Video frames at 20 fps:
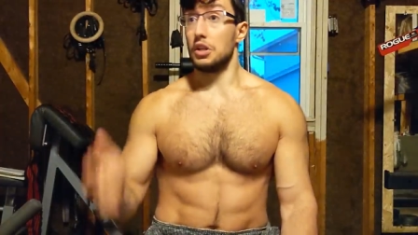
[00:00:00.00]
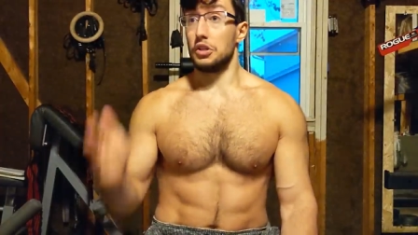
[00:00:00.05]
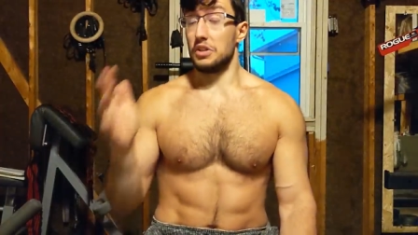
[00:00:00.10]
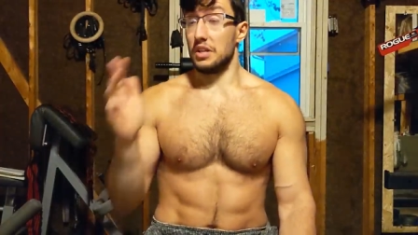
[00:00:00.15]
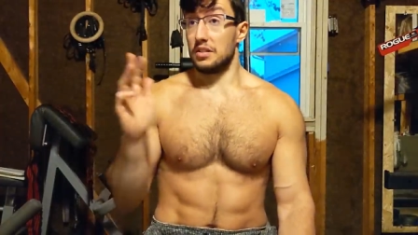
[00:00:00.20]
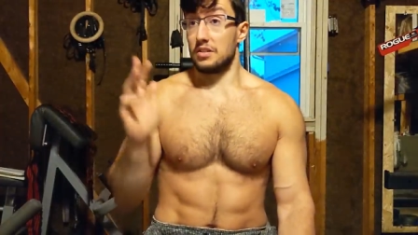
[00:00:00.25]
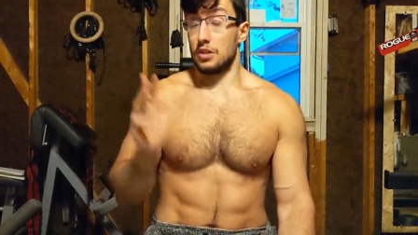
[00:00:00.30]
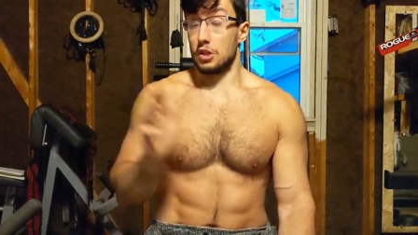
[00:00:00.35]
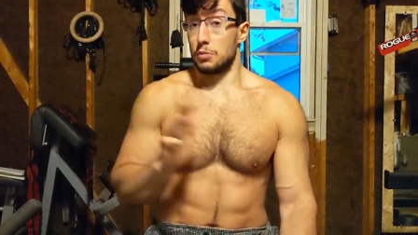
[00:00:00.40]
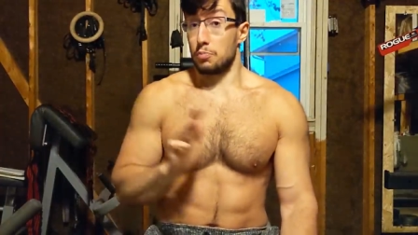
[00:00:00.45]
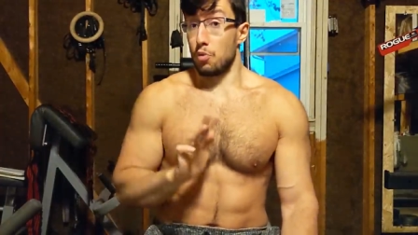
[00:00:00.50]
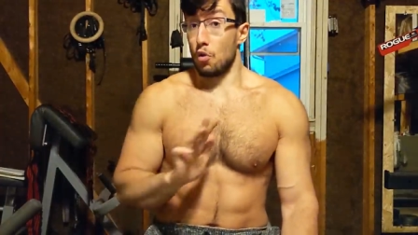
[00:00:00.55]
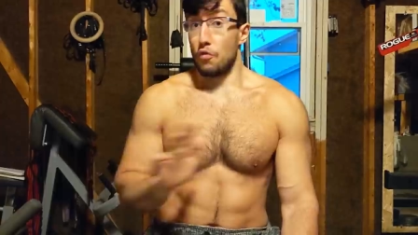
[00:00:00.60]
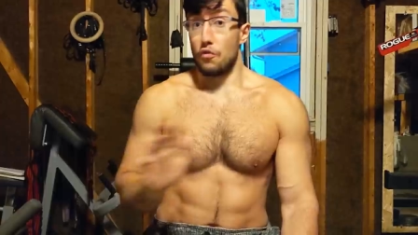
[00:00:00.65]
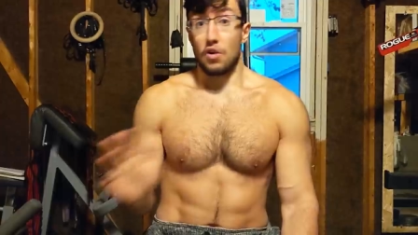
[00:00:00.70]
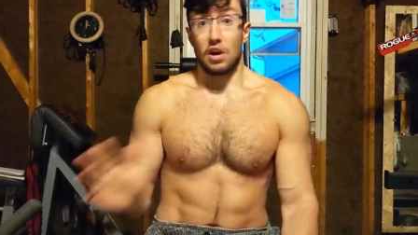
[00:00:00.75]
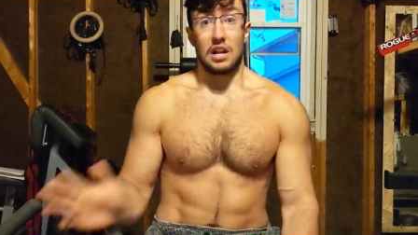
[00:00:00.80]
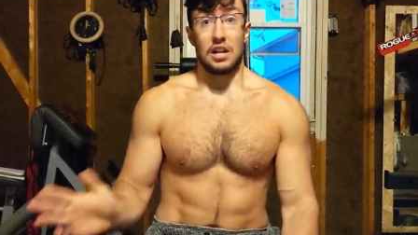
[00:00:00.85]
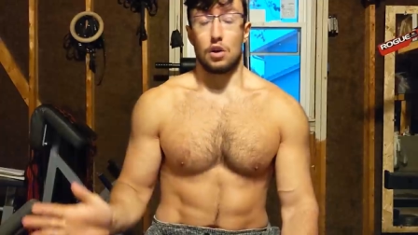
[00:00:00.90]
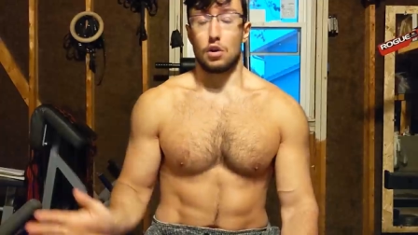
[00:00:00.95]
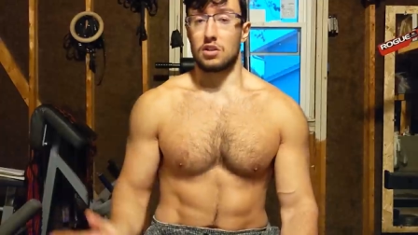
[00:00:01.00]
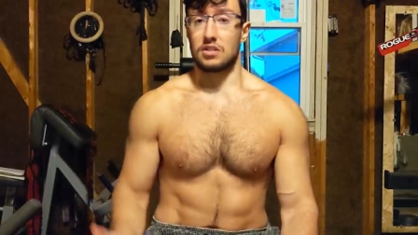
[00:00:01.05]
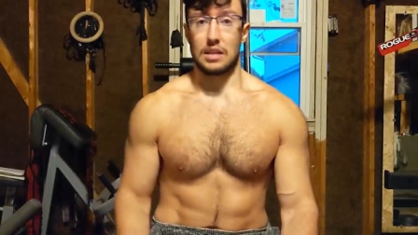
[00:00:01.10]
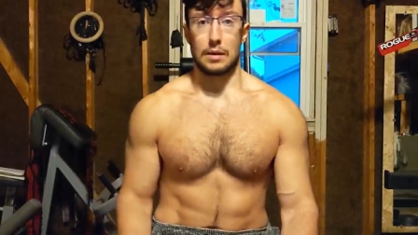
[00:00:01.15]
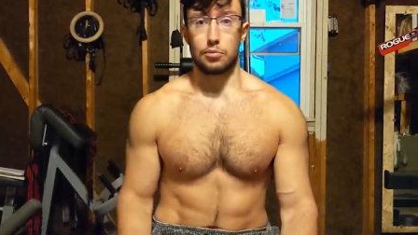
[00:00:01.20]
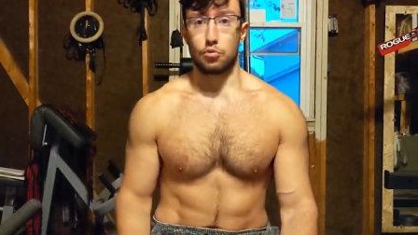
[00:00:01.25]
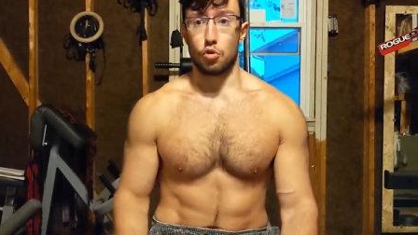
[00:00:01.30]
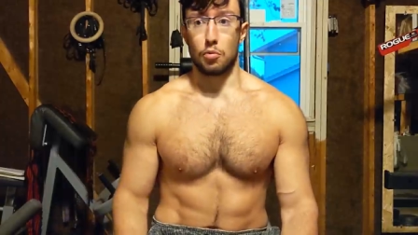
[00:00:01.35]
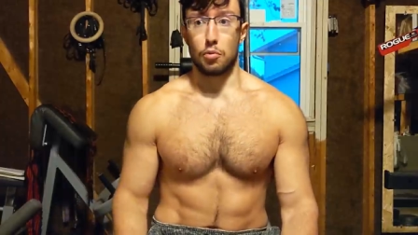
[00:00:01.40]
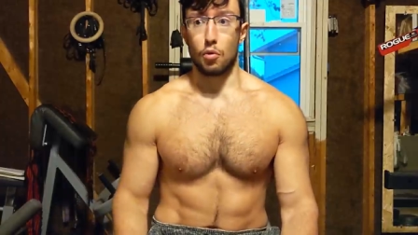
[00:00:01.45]
this is perfectly
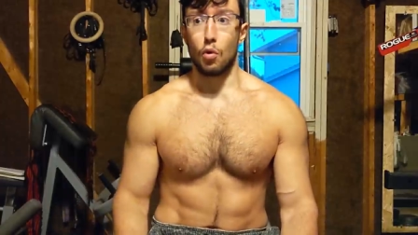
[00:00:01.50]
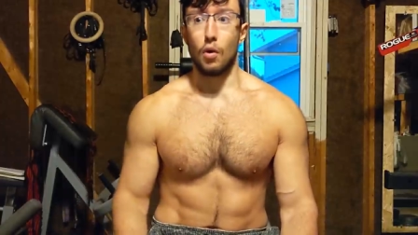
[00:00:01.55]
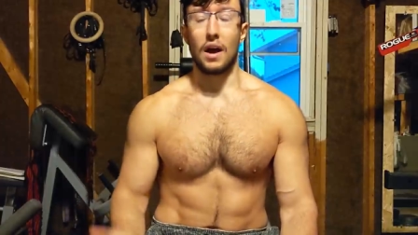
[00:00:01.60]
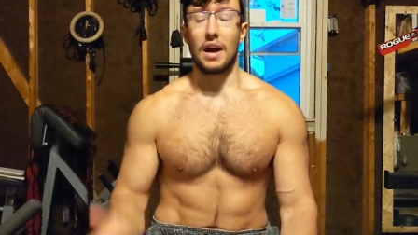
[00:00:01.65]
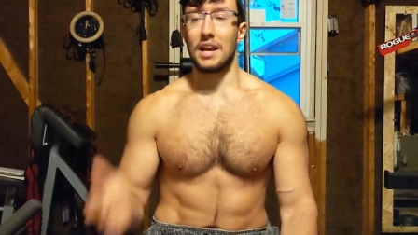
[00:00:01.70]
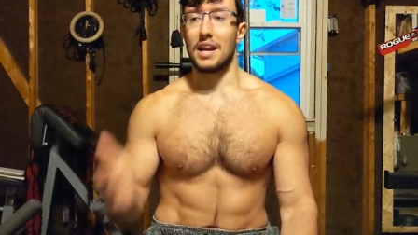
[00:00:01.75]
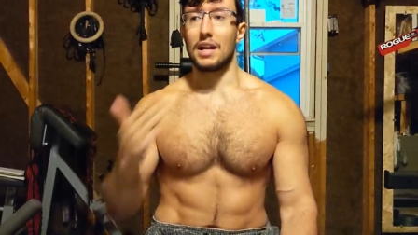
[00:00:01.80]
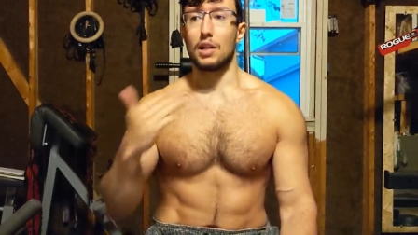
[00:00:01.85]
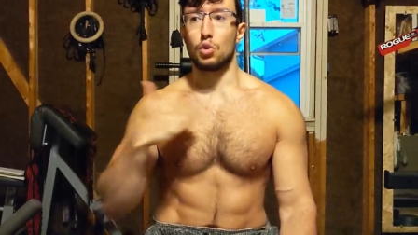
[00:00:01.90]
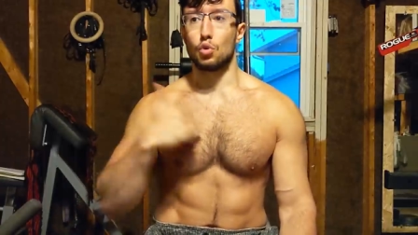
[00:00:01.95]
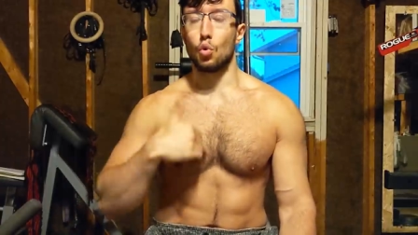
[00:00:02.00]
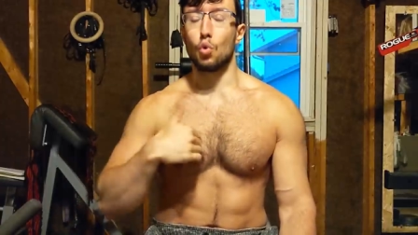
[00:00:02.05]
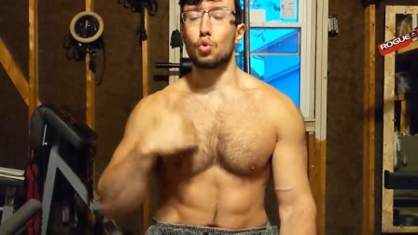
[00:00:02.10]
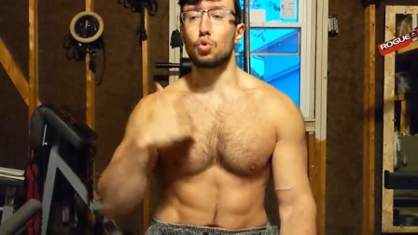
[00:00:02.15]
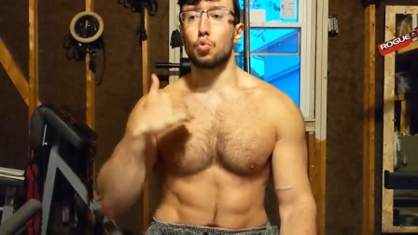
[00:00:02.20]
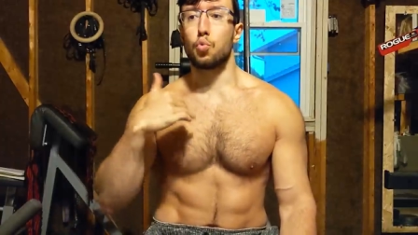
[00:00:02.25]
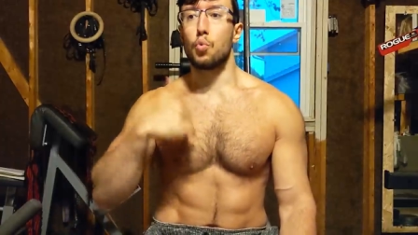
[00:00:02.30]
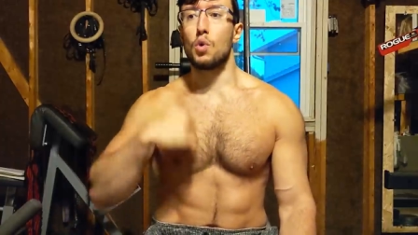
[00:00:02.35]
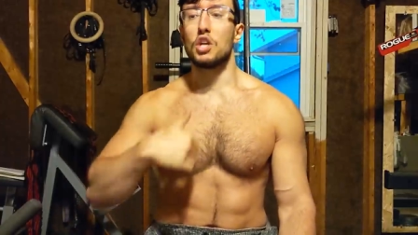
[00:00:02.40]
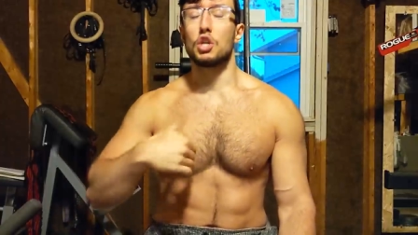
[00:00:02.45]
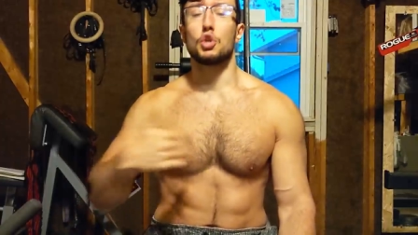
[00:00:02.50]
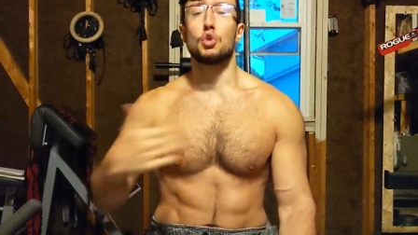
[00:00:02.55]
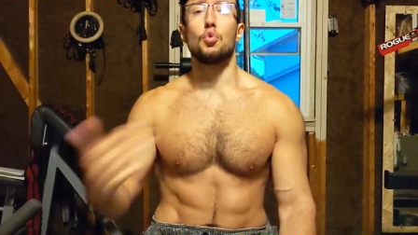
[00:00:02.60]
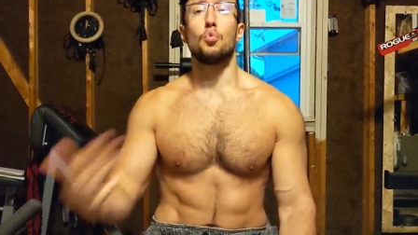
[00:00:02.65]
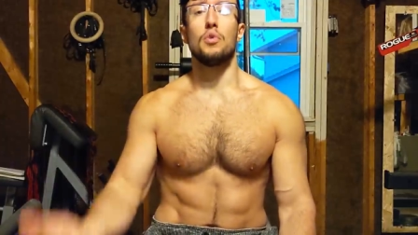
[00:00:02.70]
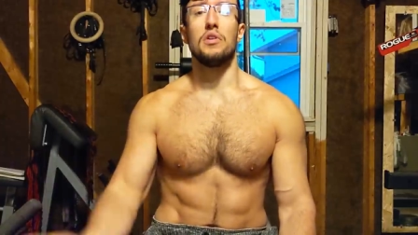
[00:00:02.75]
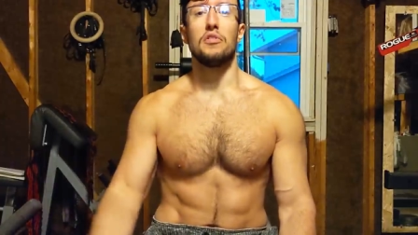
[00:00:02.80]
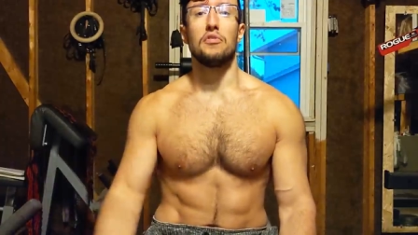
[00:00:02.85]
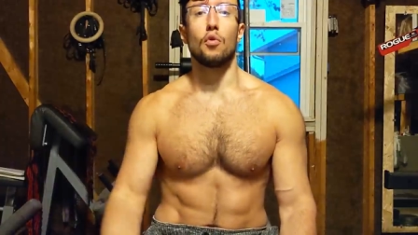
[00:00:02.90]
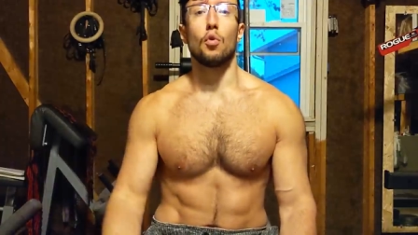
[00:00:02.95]
acceptable and I don't wish
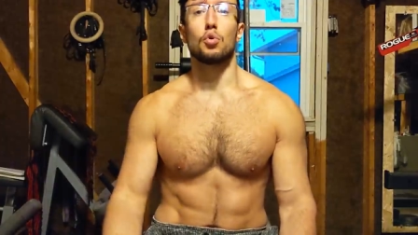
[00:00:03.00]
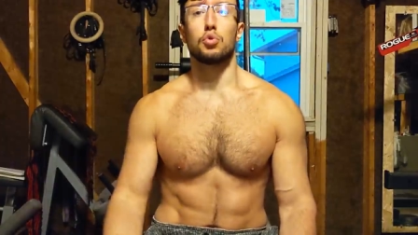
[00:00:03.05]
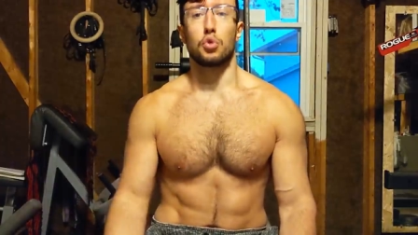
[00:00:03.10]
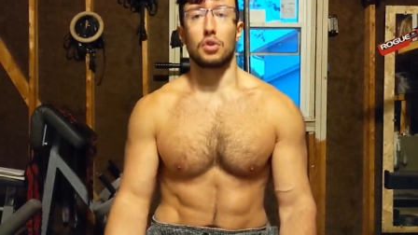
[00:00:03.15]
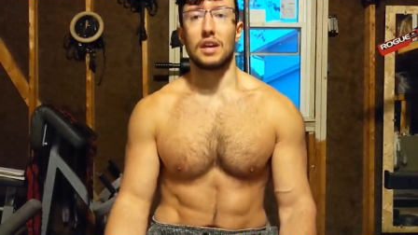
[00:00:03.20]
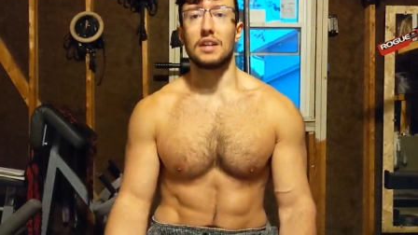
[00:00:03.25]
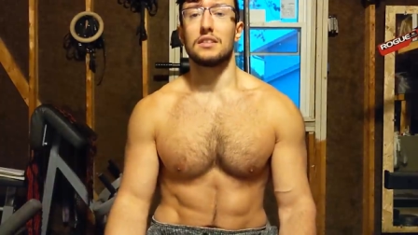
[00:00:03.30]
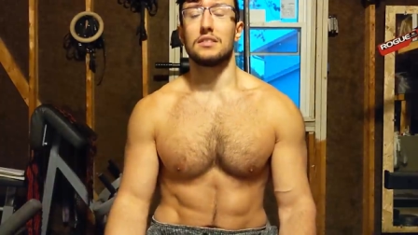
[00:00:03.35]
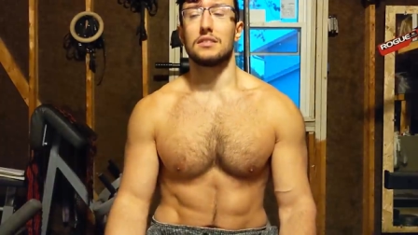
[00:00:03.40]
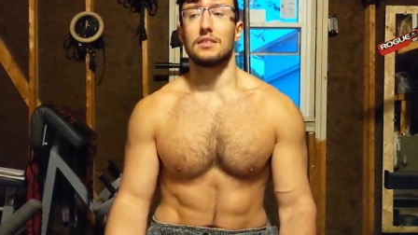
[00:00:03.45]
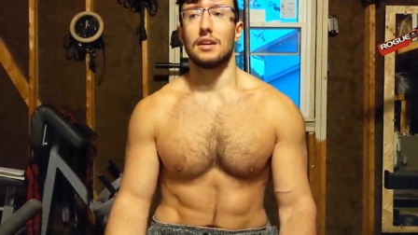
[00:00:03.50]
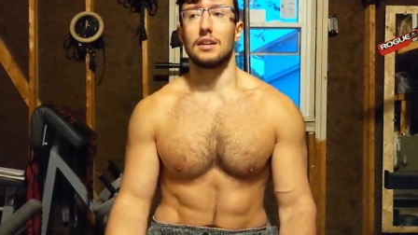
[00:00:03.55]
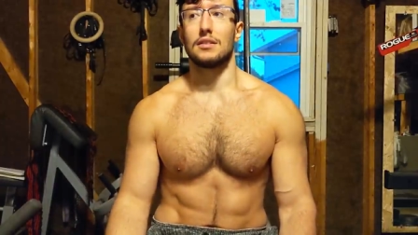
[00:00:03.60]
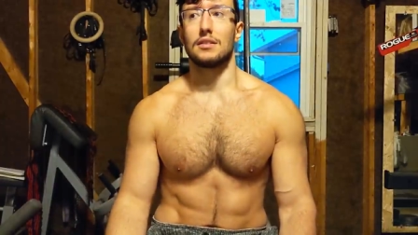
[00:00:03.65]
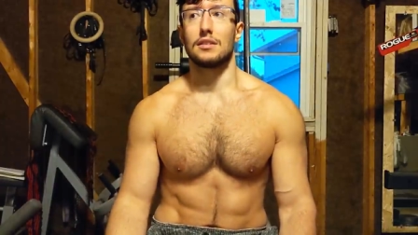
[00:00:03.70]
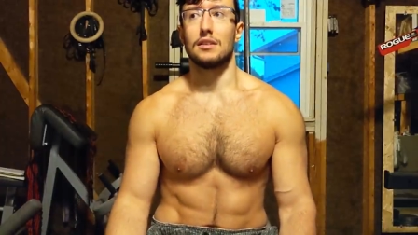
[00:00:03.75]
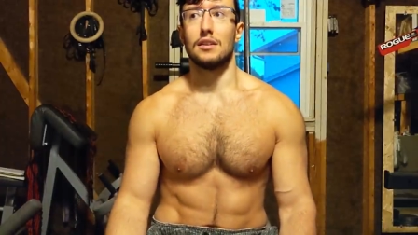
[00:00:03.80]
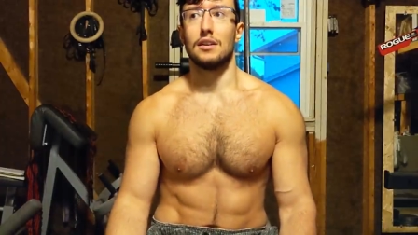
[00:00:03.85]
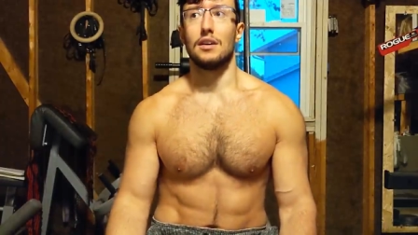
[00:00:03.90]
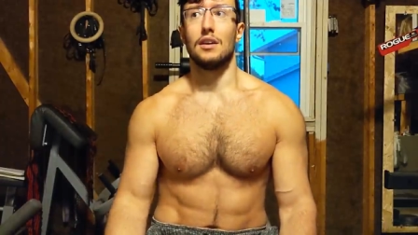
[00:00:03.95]
to revolt against that?